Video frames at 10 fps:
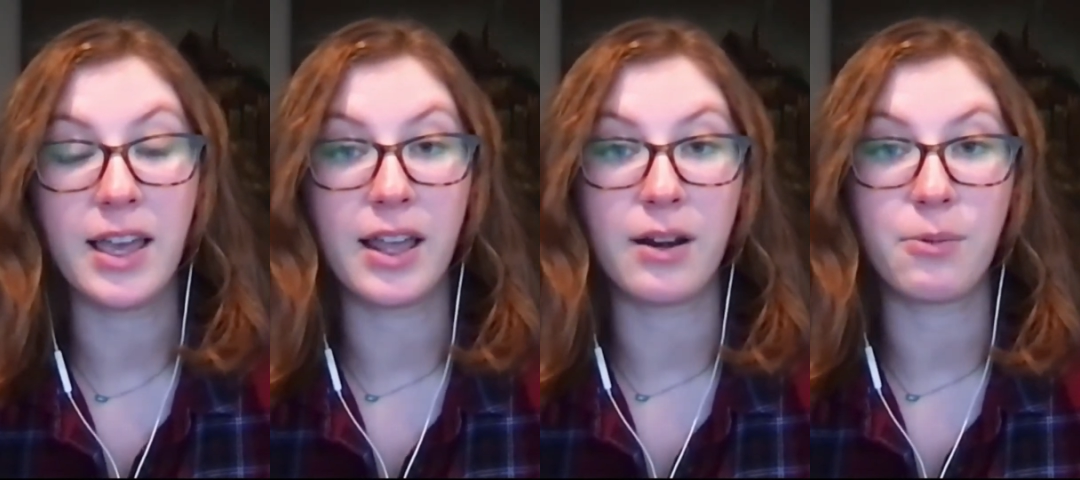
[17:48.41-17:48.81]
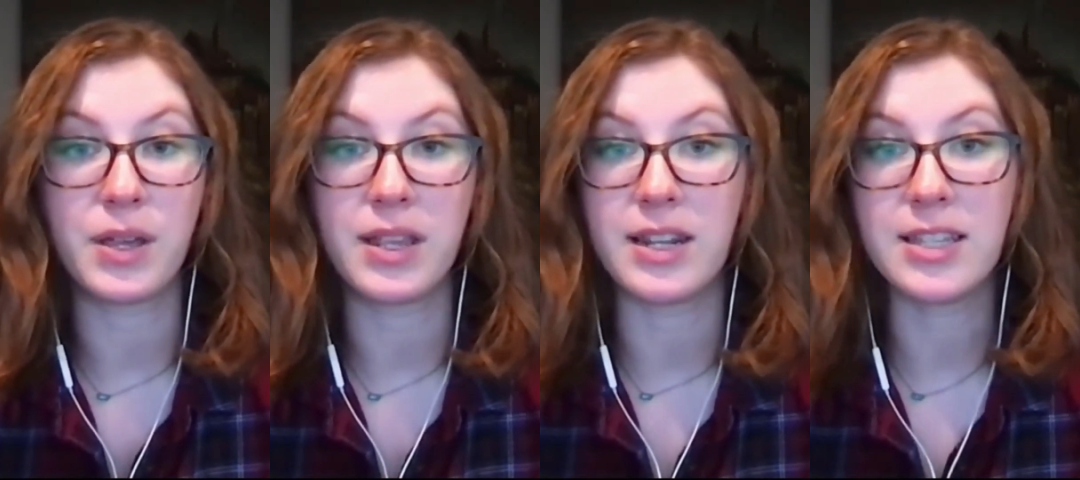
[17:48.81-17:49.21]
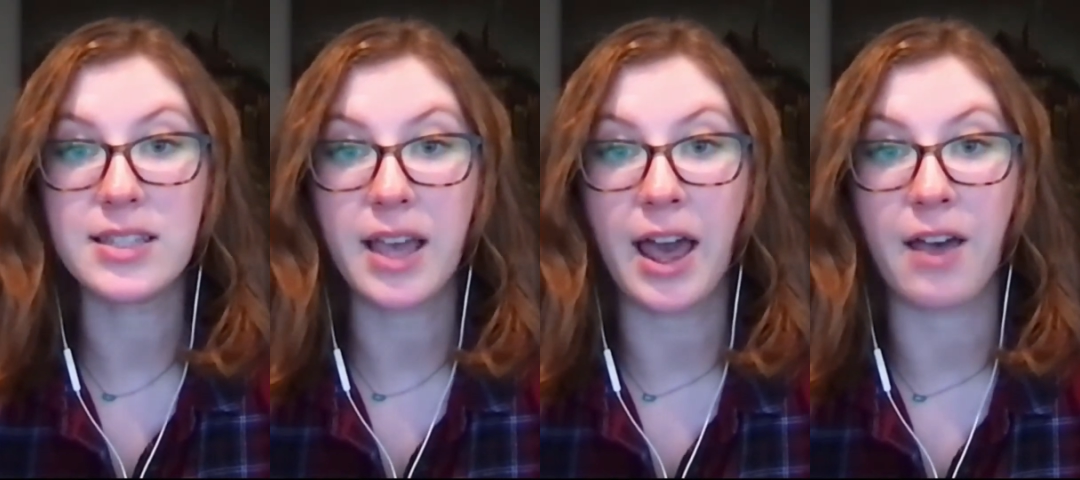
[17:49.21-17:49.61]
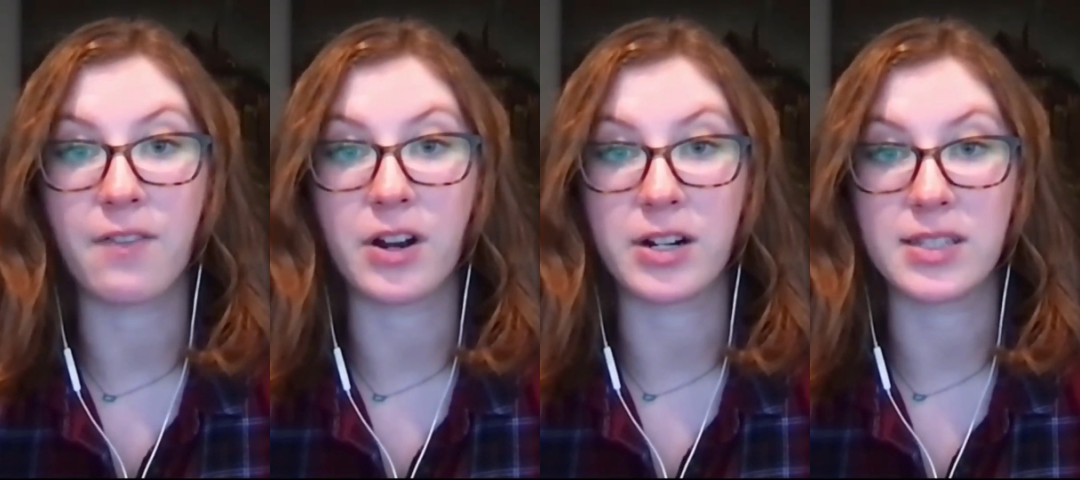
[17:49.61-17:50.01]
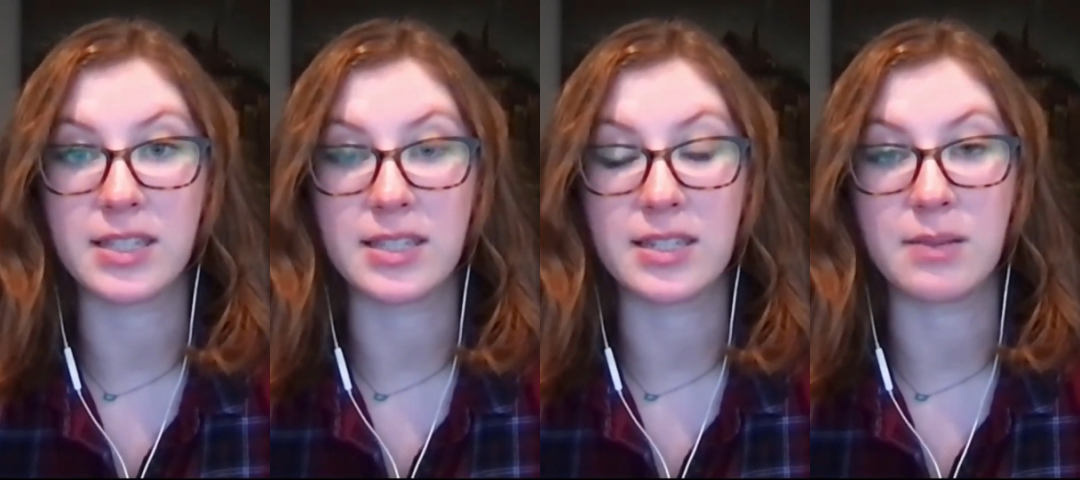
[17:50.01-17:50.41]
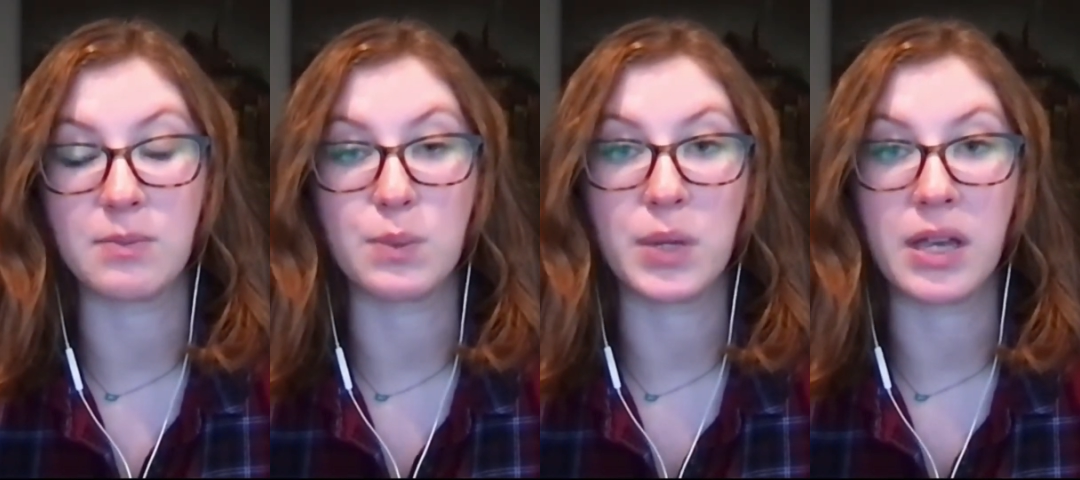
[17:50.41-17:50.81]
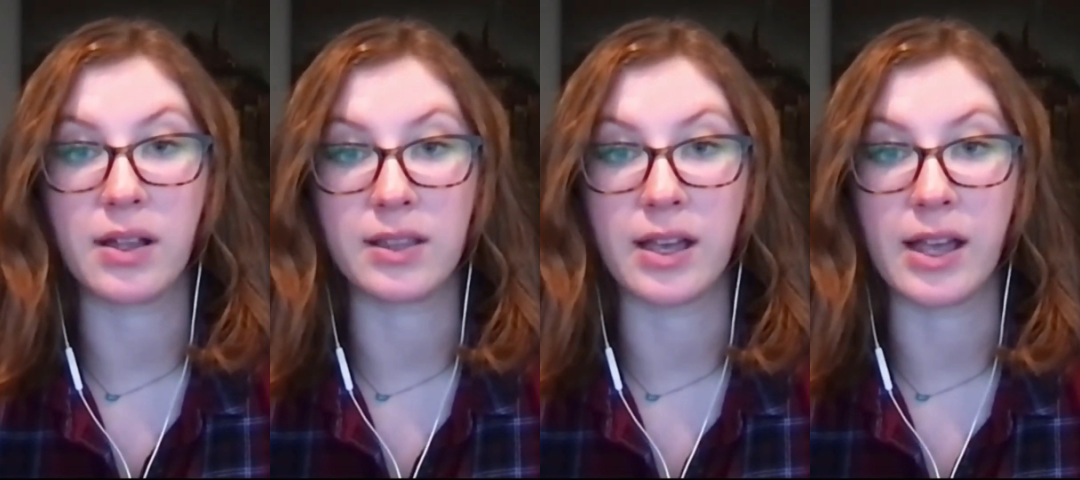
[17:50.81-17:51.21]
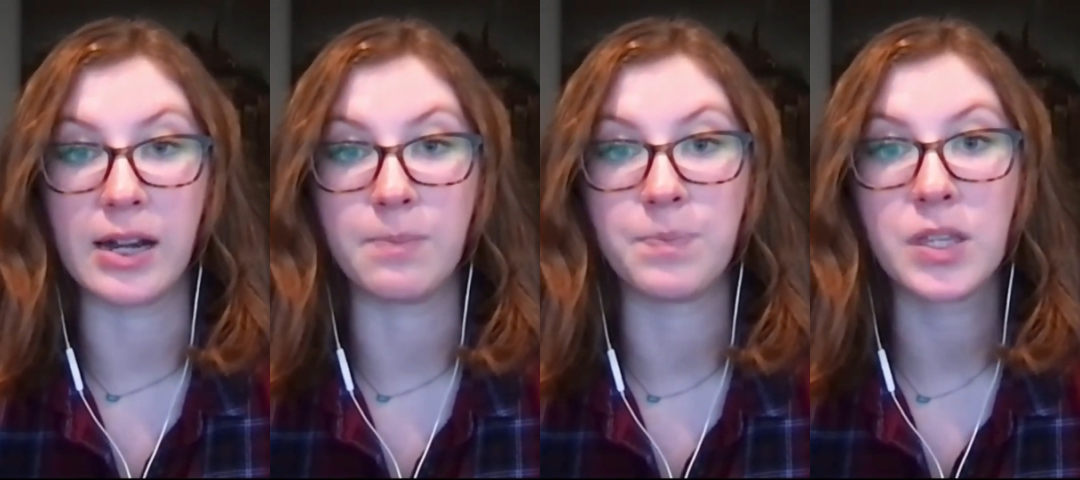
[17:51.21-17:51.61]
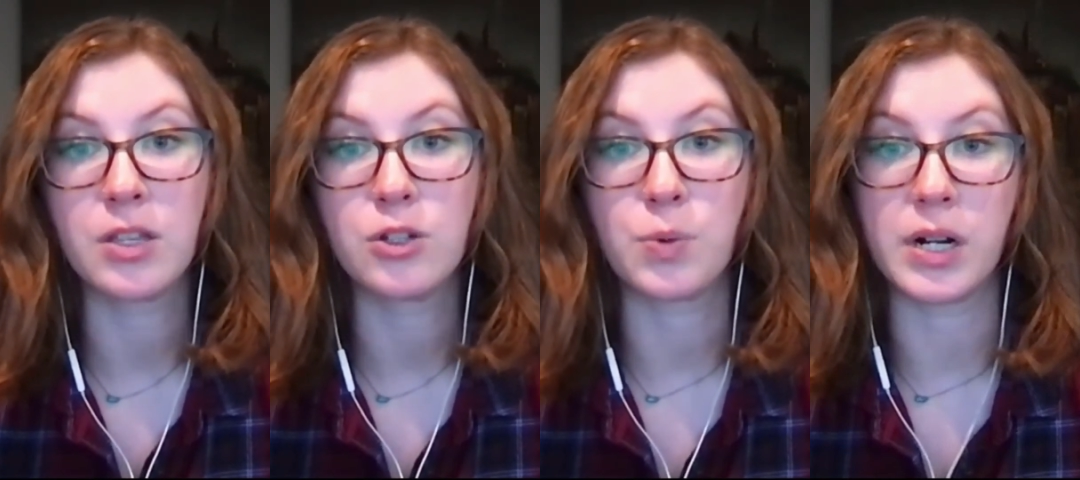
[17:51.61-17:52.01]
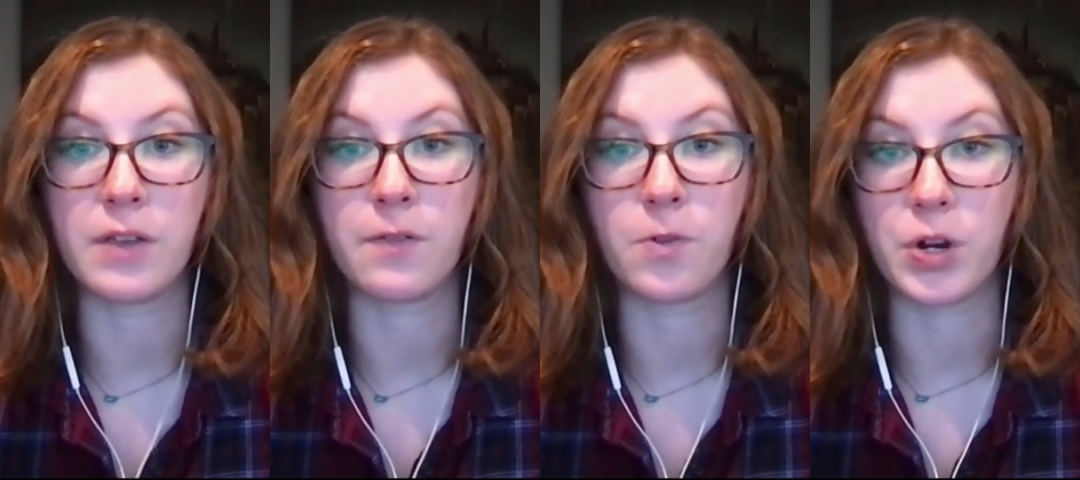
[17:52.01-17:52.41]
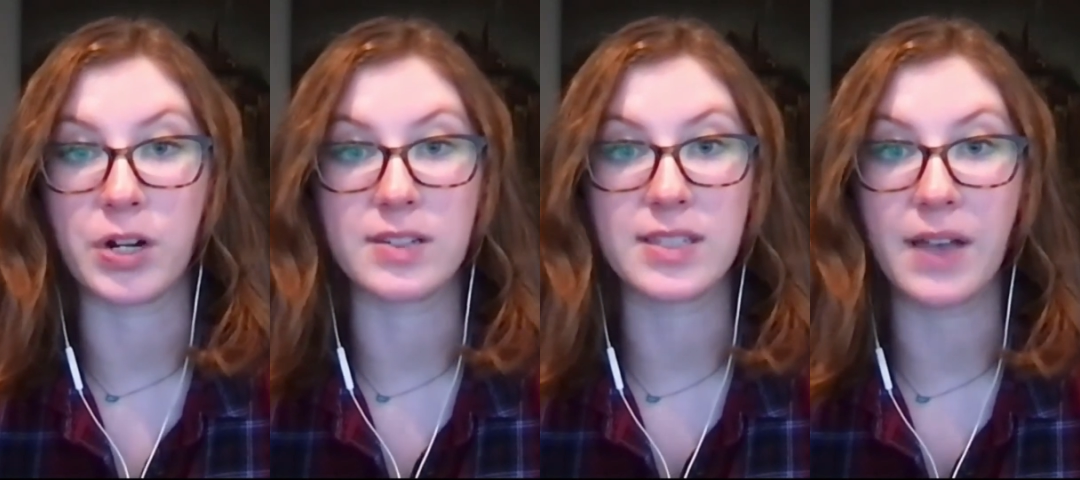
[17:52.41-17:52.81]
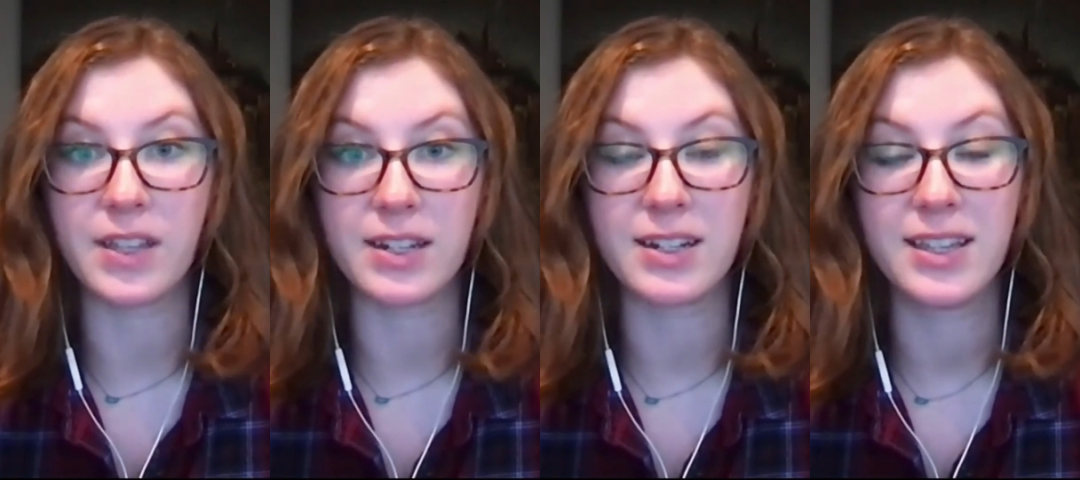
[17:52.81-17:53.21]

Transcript: and we need to have our systems be online 24/7.